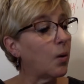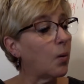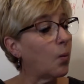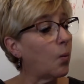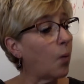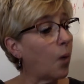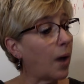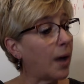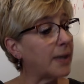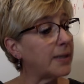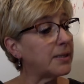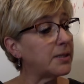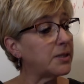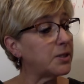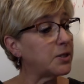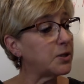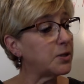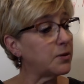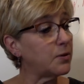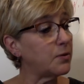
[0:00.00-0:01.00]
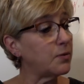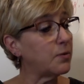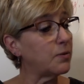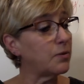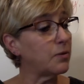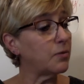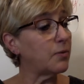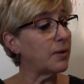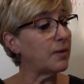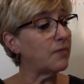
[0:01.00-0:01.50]
1, 2,
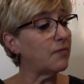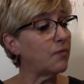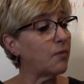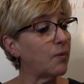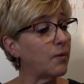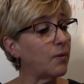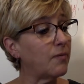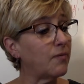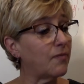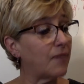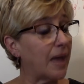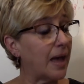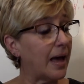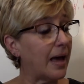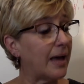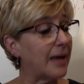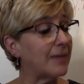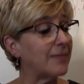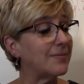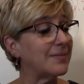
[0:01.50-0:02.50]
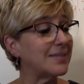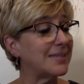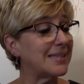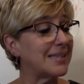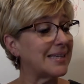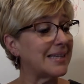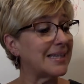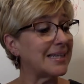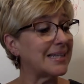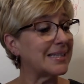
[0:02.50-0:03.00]
3, 4, 5,
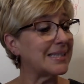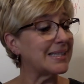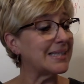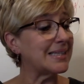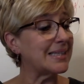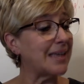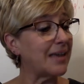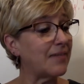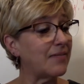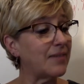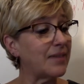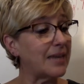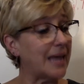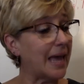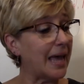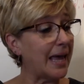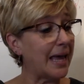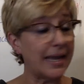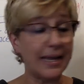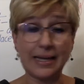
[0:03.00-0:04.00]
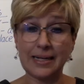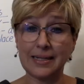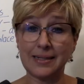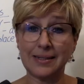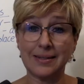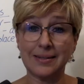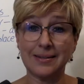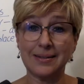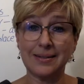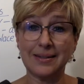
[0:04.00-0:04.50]
6, 7, 8,
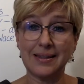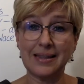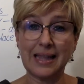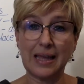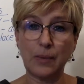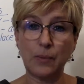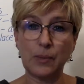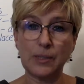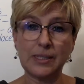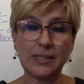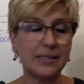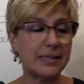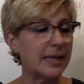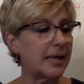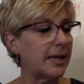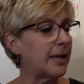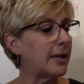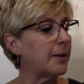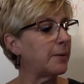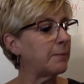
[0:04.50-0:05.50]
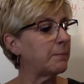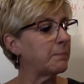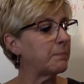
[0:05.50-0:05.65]
they would sing.